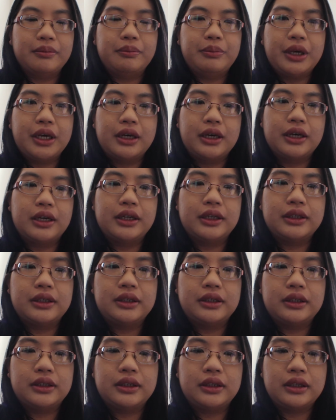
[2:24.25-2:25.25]

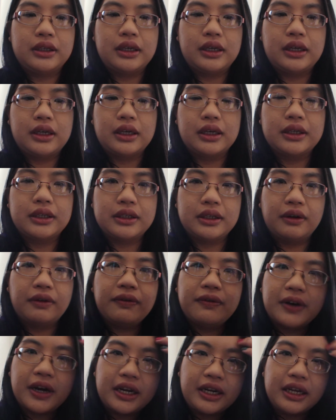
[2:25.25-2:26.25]
because he is still
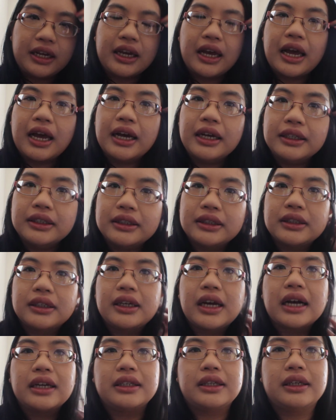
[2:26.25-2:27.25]
fighting as
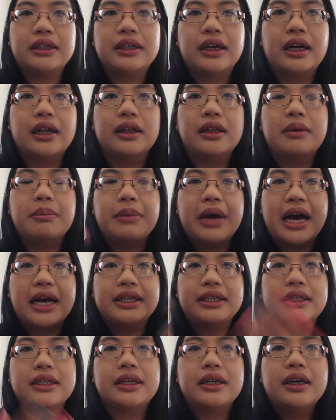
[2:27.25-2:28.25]
Gaksital, a
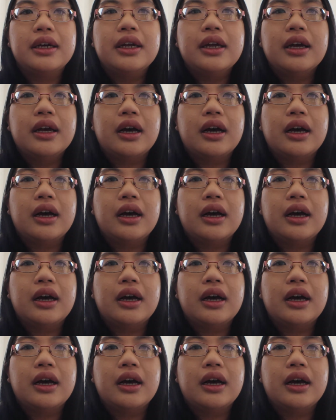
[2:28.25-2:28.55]
masked,